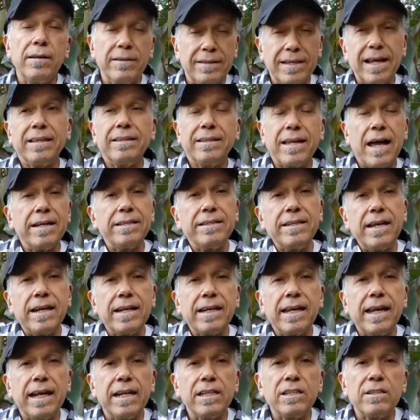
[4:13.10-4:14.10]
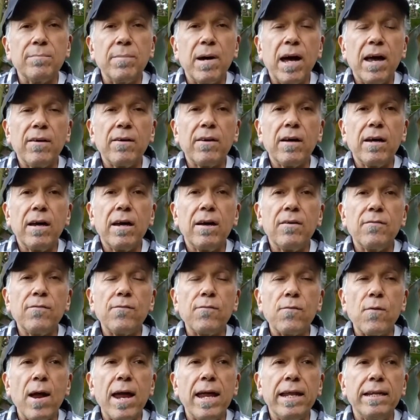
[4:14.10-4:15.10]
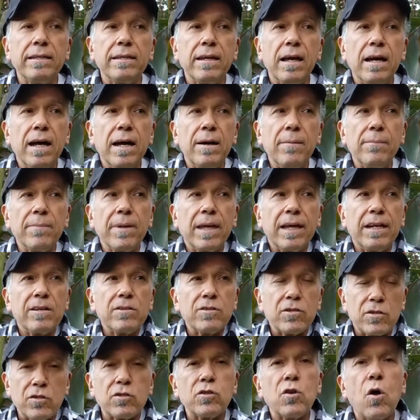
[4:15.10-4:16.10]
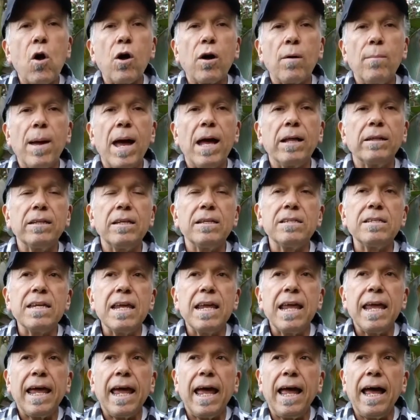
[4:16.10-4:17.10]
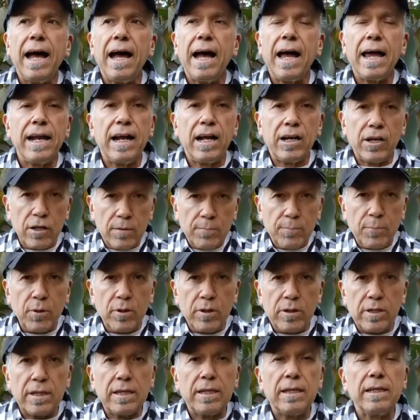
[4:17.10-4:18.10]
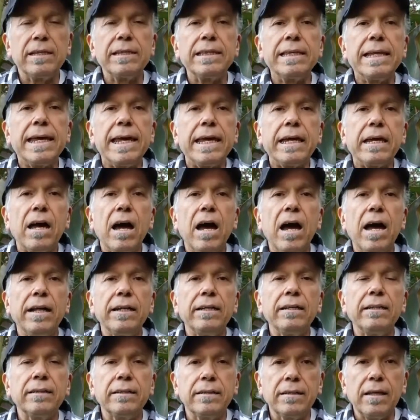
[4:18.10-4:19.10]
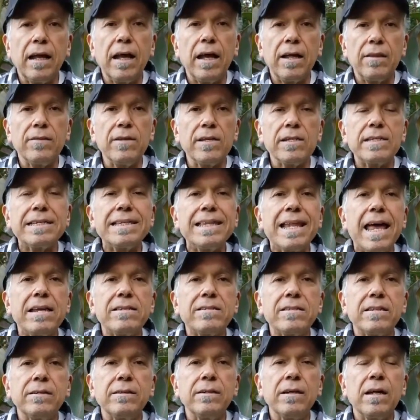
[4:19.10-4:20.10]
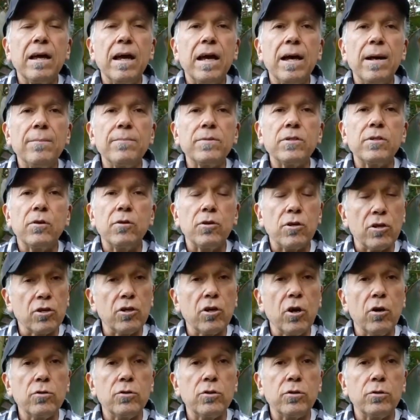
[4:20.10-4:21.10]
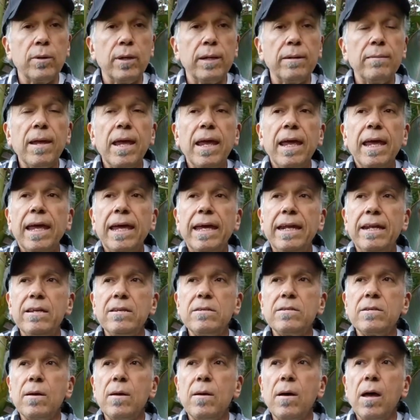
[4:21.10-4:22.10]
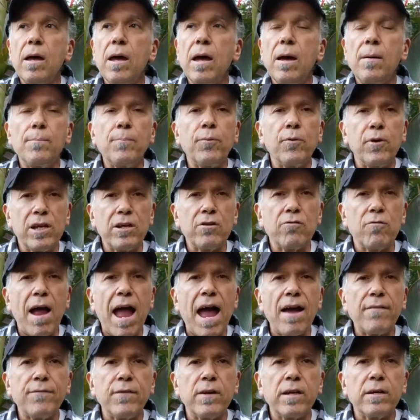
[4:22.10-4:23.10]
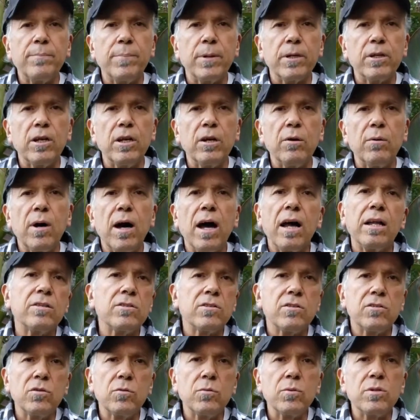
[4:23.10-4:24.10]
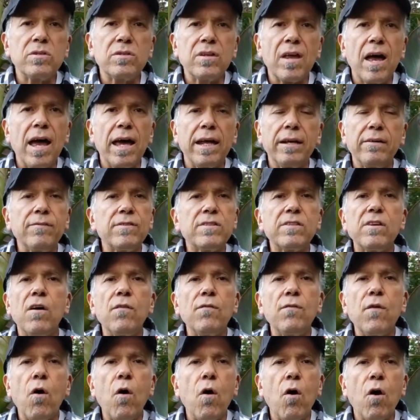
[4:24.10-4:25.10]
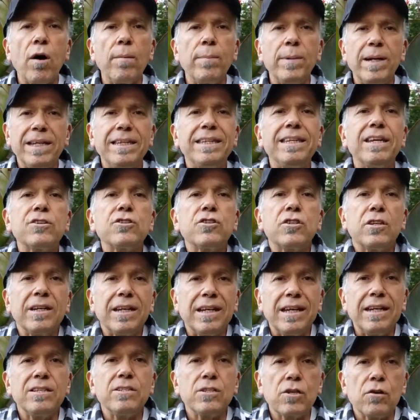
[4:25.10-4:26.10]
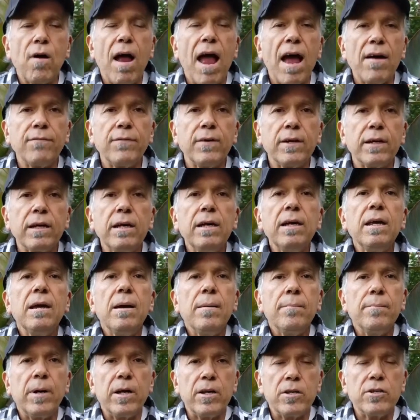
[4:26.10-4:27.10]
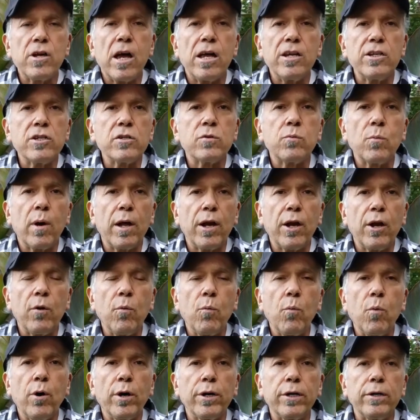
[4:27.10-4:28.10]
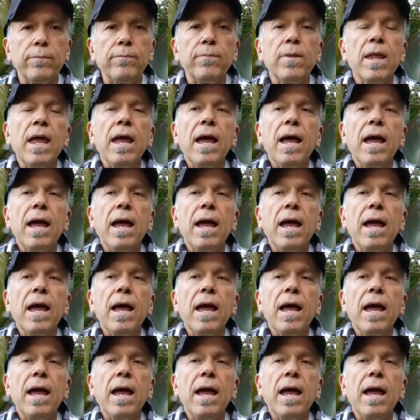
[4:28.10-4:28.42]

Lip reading: that I dedicated to my friend, and it's a song about this, and I'm going to put the link on this lesson so you can go to it. It is pretty graphic, but you know what? Suicide, self-harm, and addiction is graphic, but I just wanted to warn you.